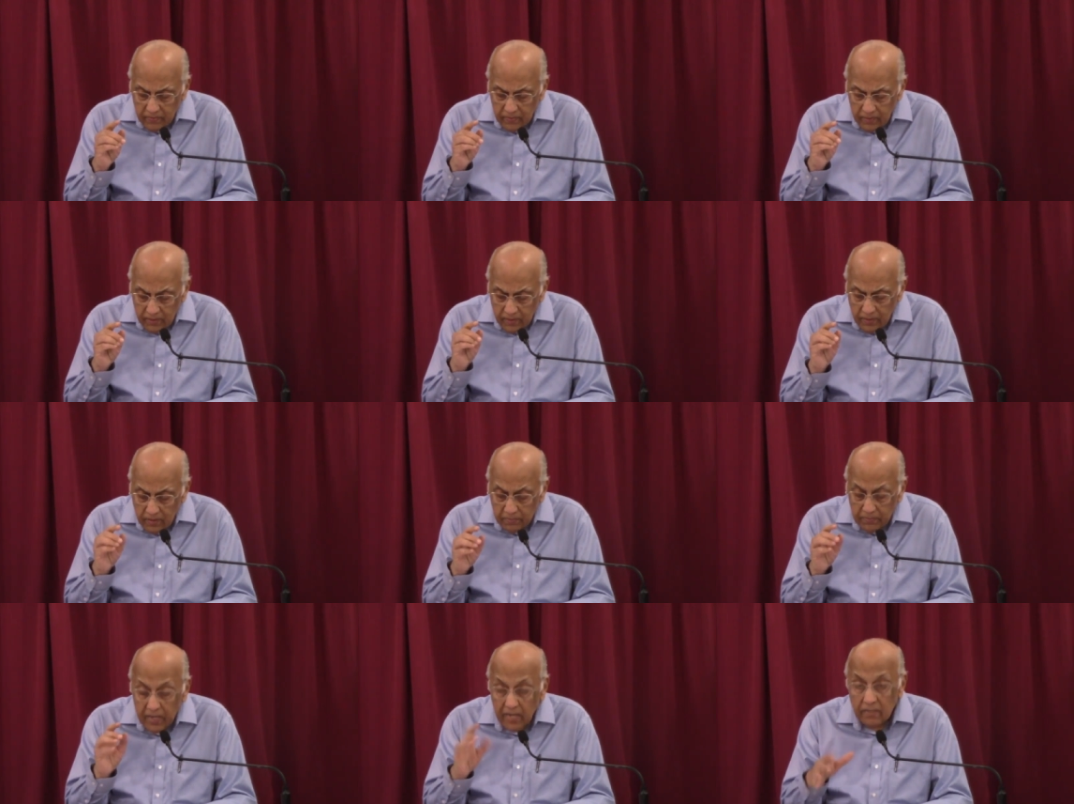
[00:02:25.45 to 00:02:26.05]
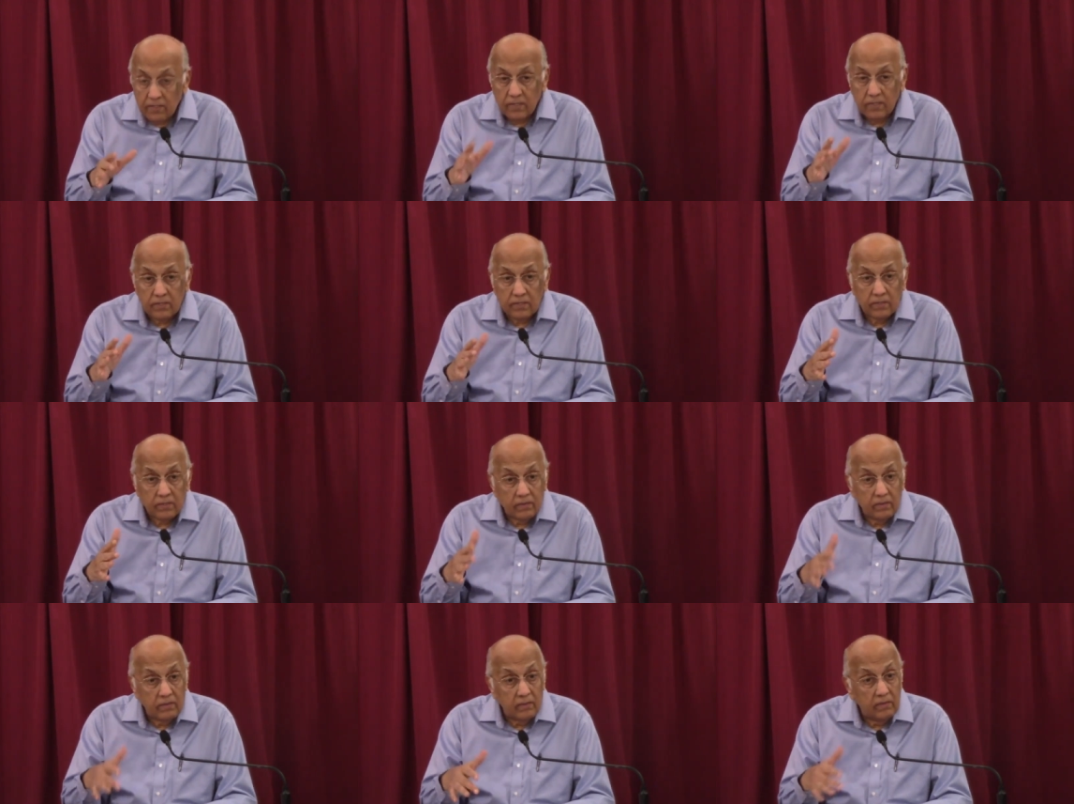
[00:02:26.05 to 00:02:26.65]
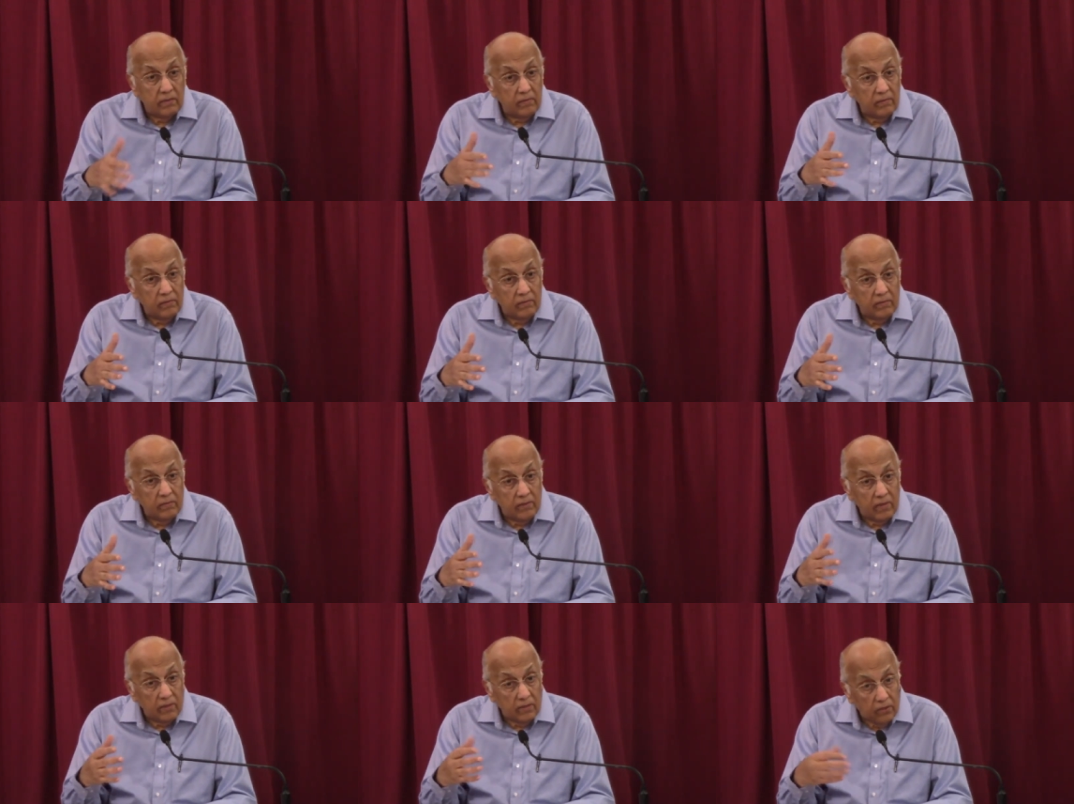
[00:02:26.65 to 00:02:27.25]
this is the passage
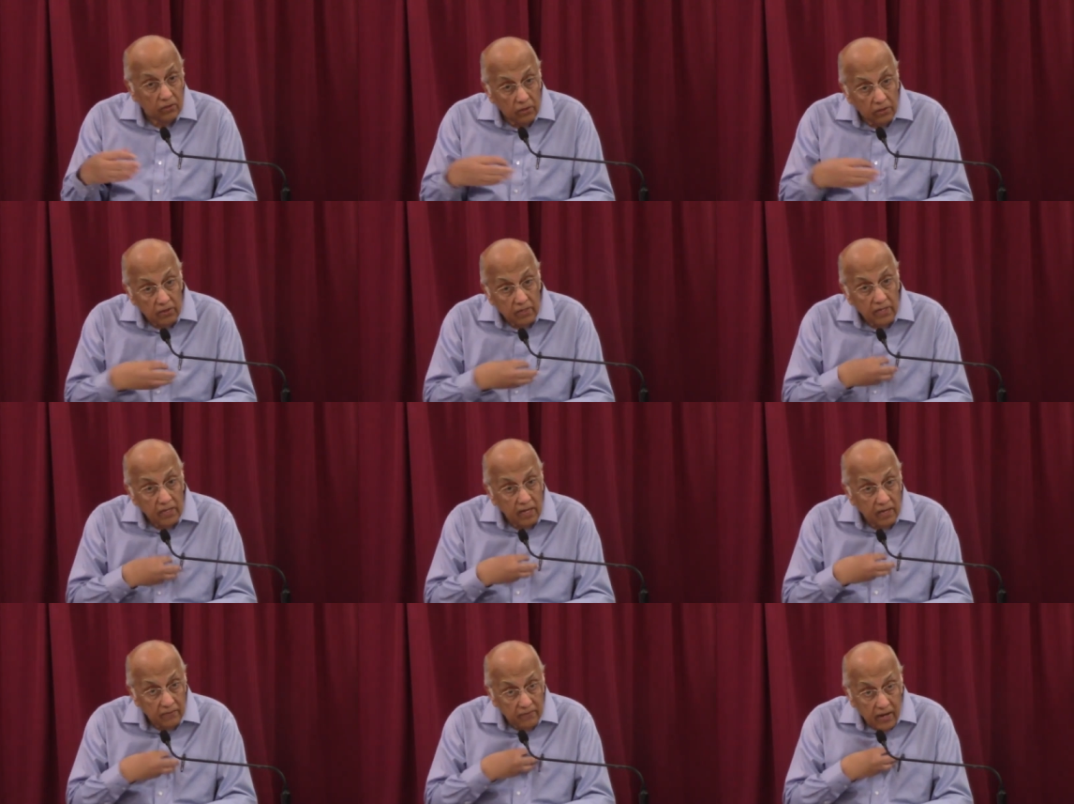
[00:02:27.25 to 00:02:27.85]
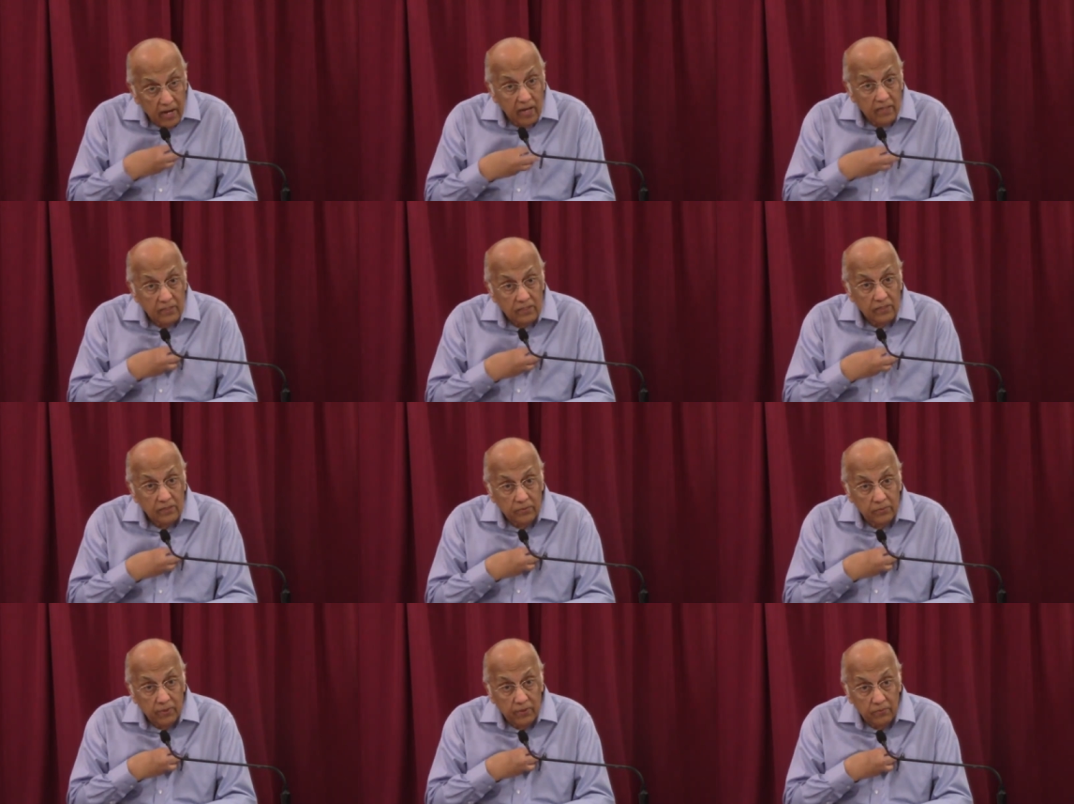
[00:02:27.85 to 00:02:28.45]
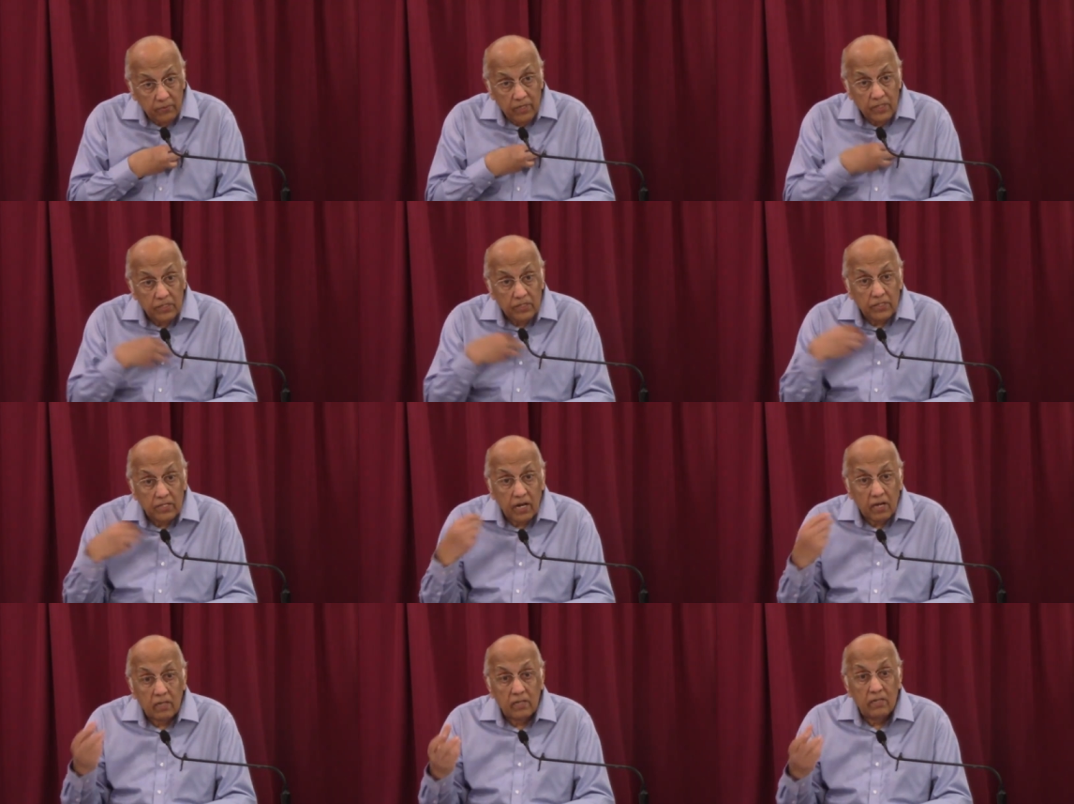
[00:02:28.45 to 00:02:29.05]
that the Lord gave us when we
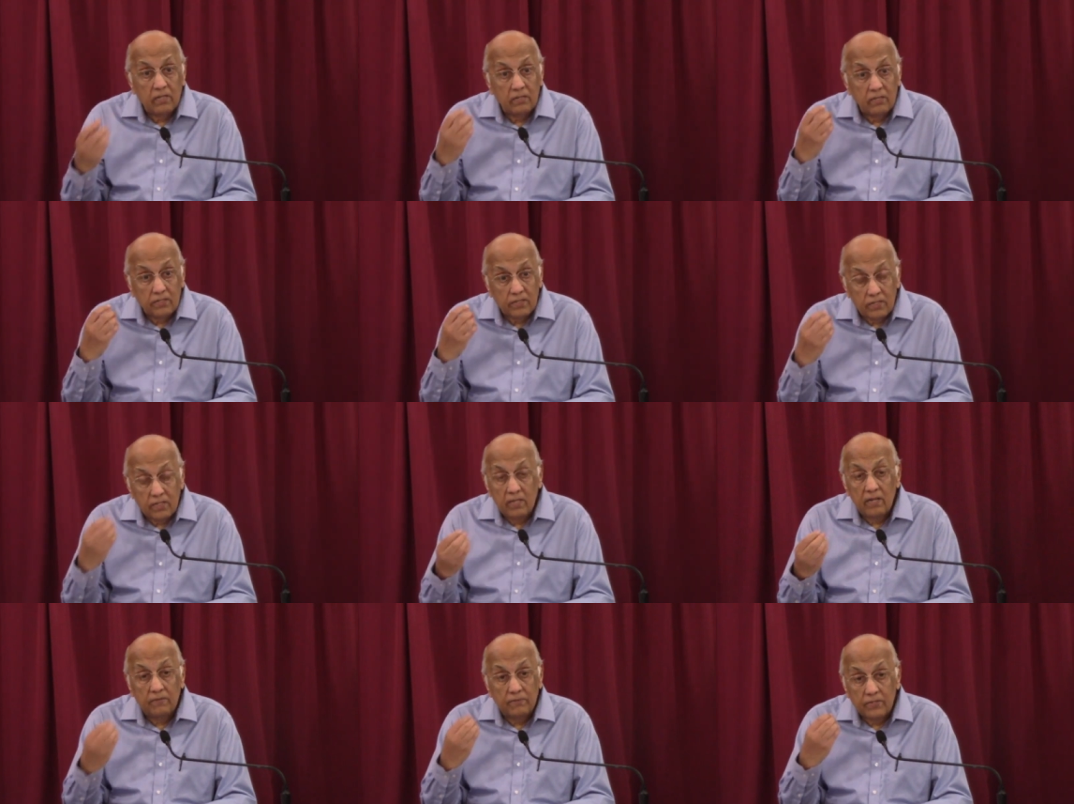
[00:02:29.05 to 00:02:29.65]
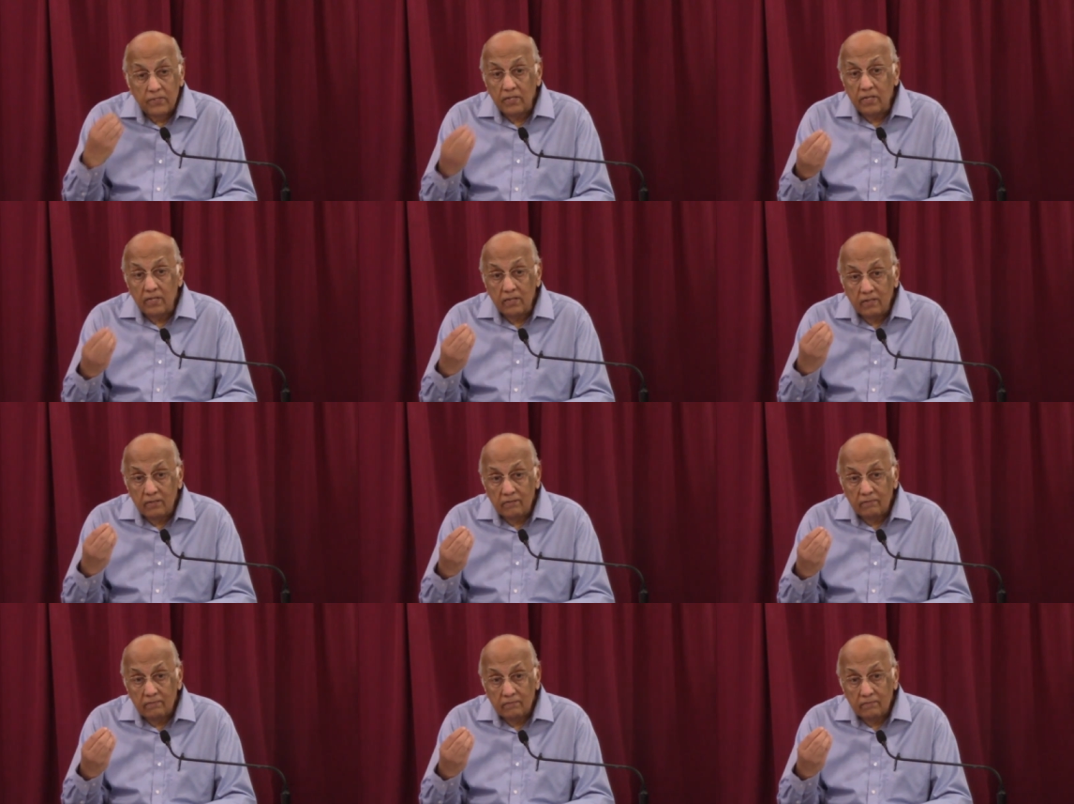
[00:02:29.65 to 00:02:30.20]
started CFC.